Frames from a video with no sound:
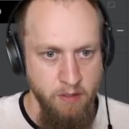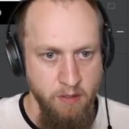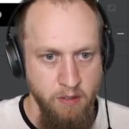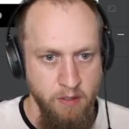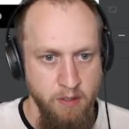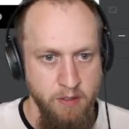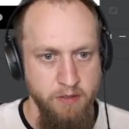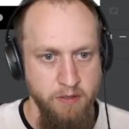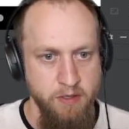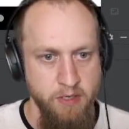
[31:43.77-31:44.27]

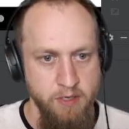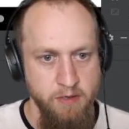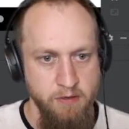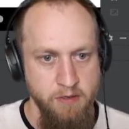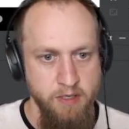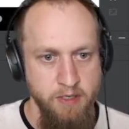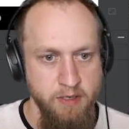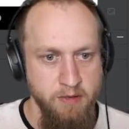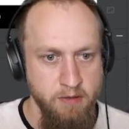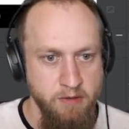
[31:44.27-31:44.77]
You can
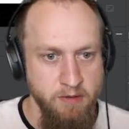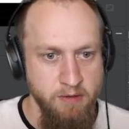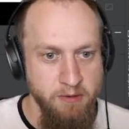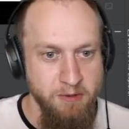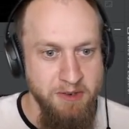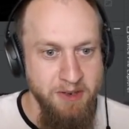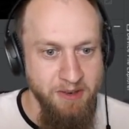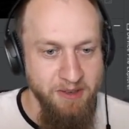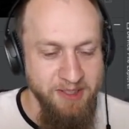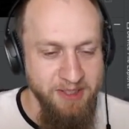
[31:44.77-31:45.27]

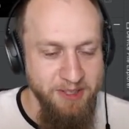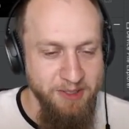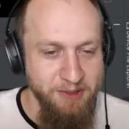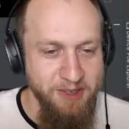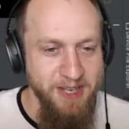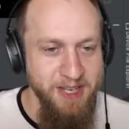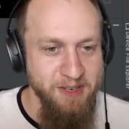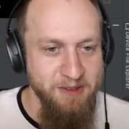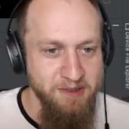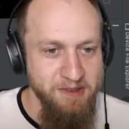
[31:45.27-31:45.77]

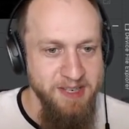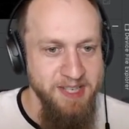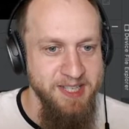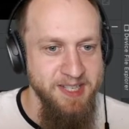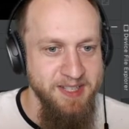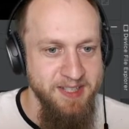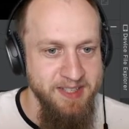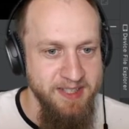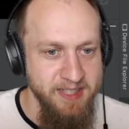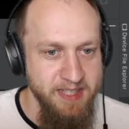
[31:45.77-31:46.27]
already
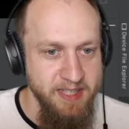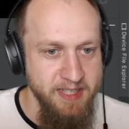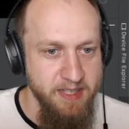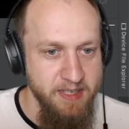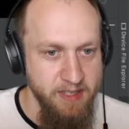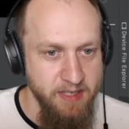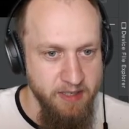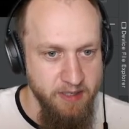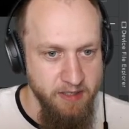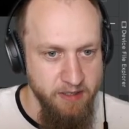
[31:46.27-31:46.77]
see
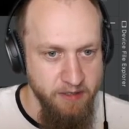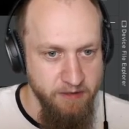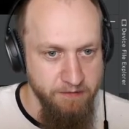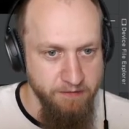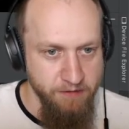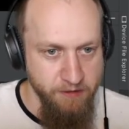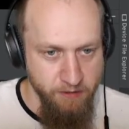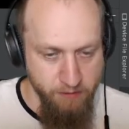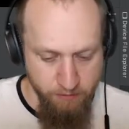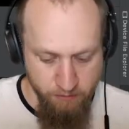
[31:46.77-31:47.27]
that if
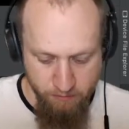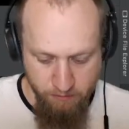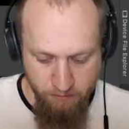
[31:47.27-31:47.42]
you